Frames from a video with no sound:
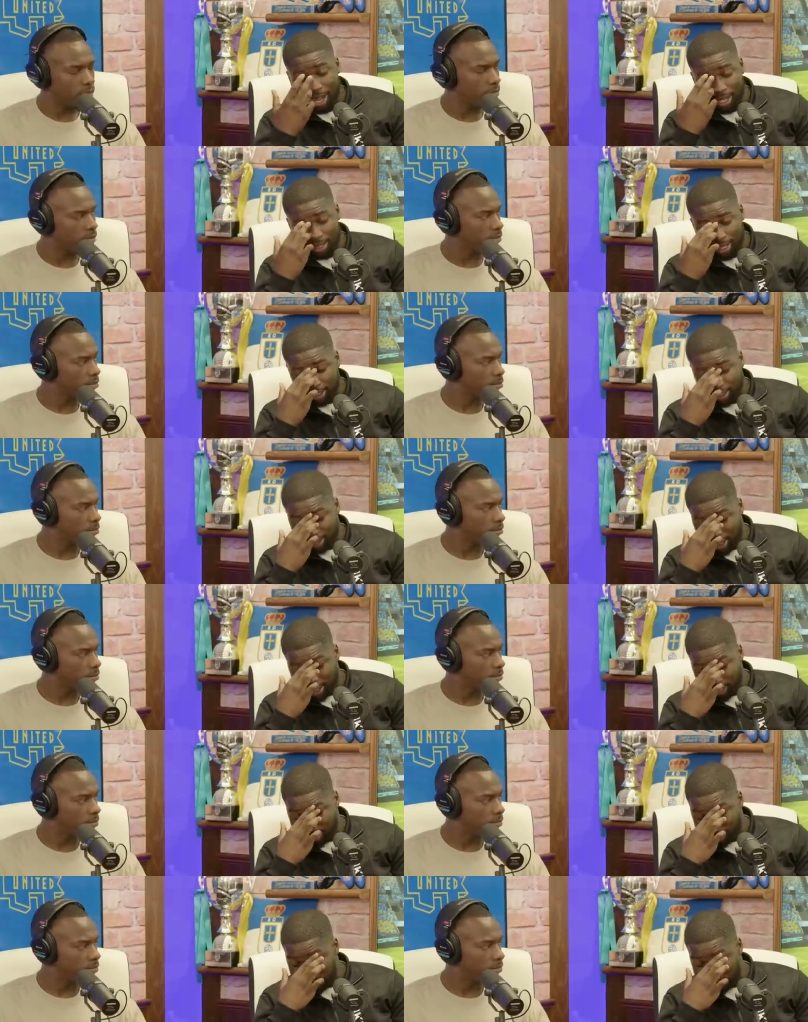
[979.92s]
Speaker 1: like that's
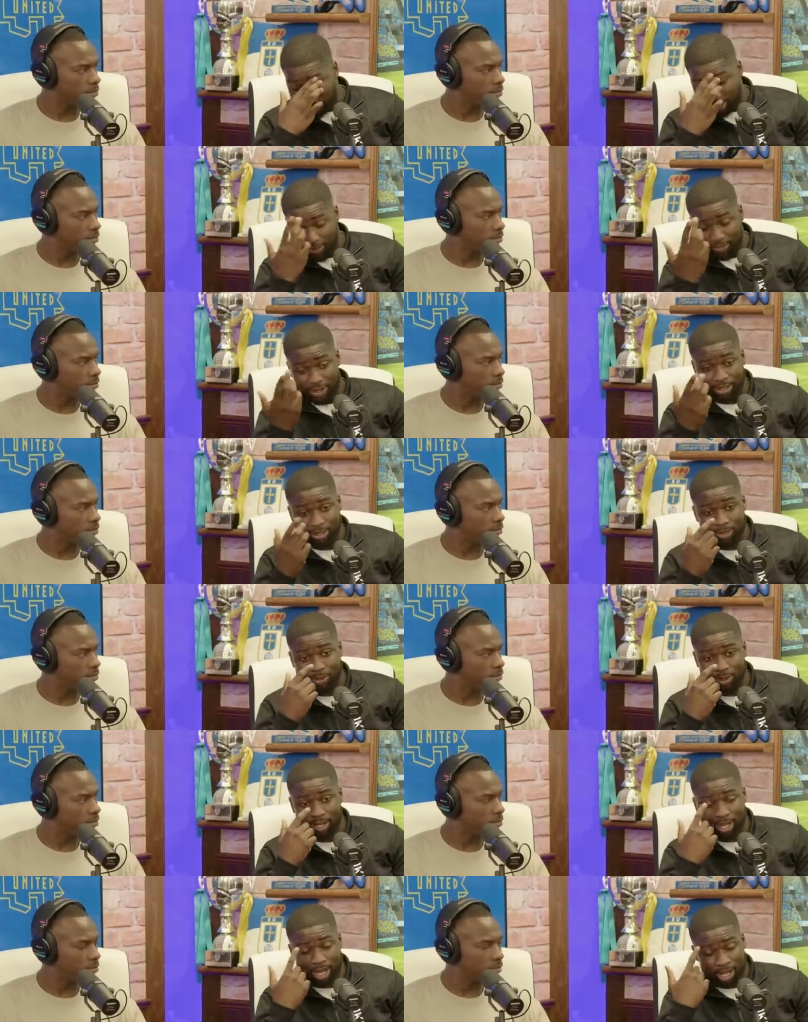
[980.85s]
kind of the stuff I
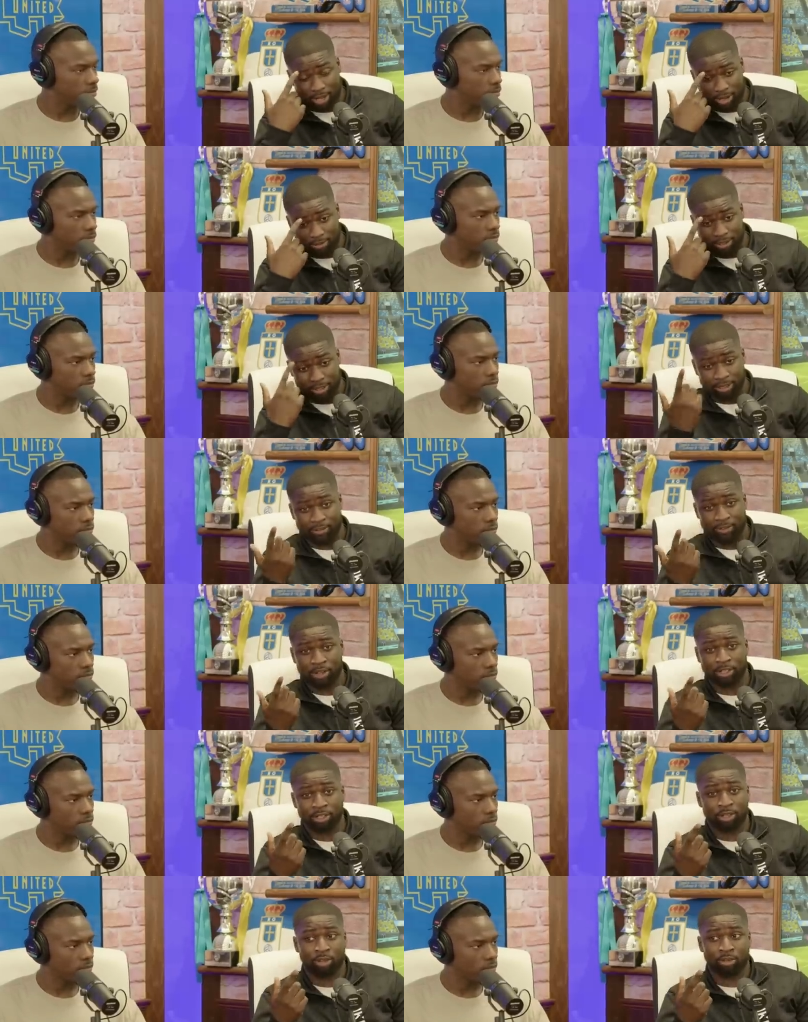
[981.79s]
do in it. Like obviously, if
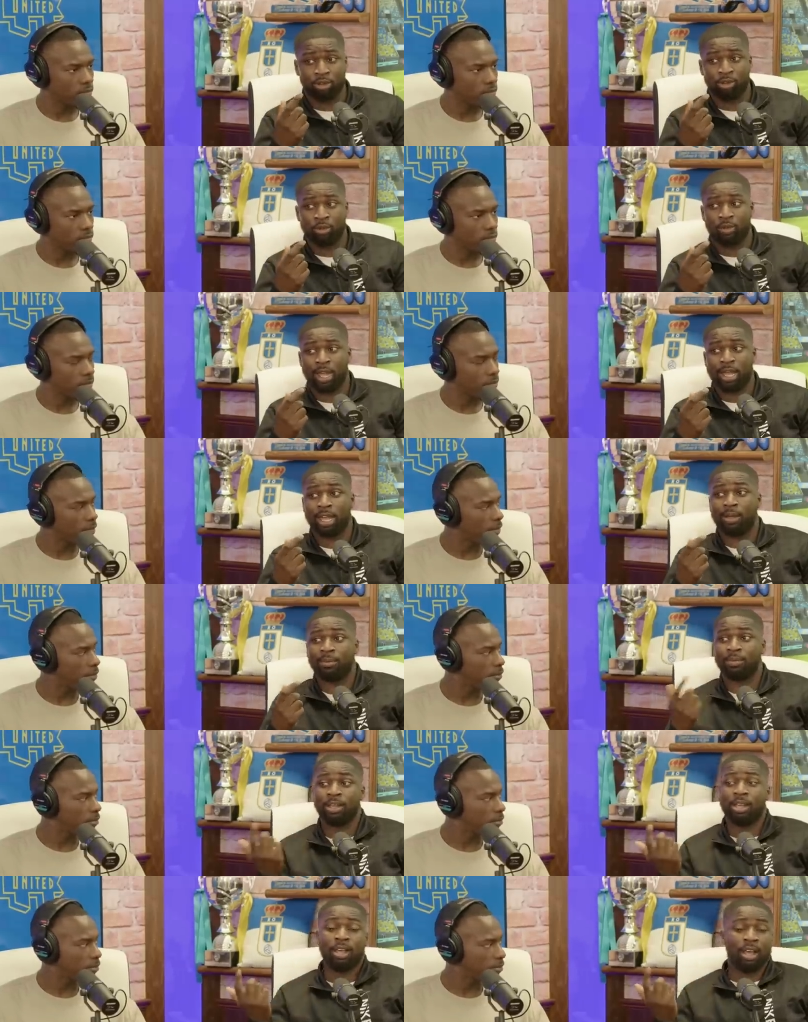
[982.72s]
you lot don't know who I
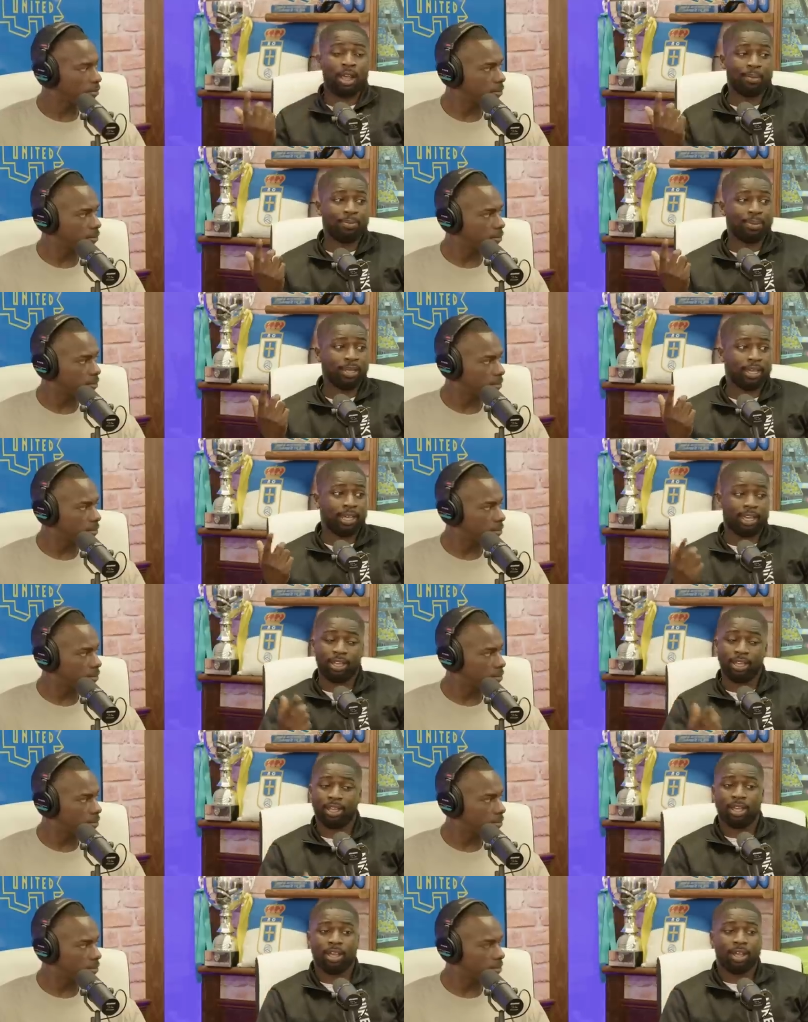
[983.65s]
am, I'm
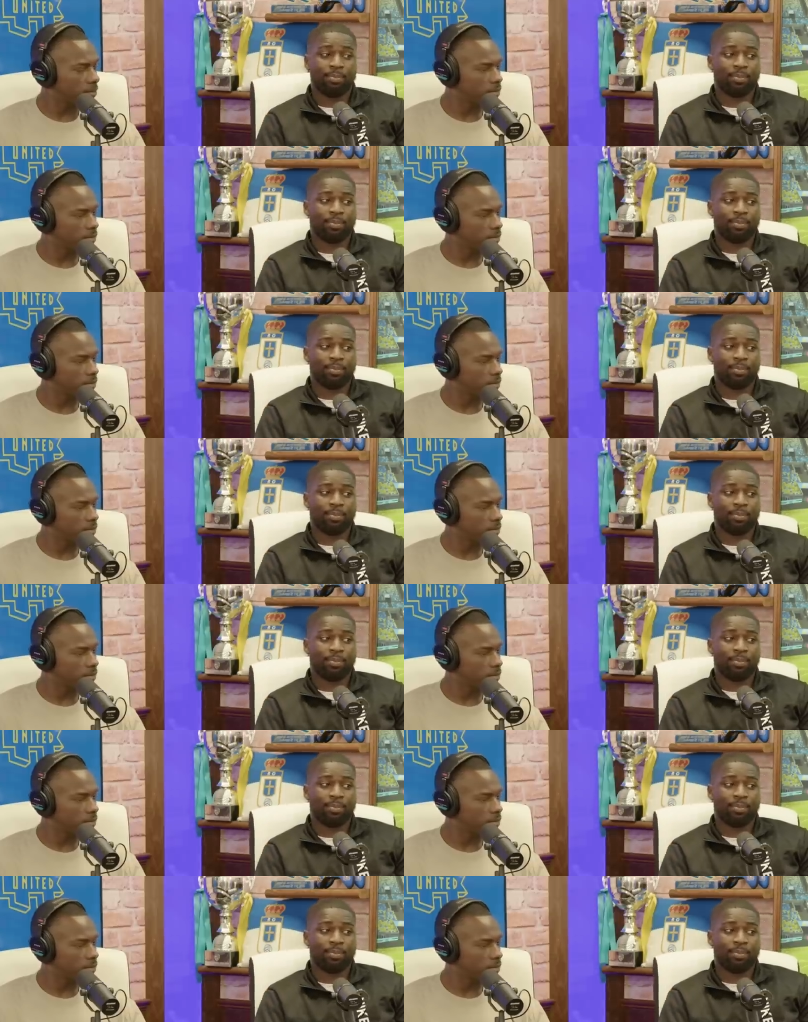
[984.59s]
PK.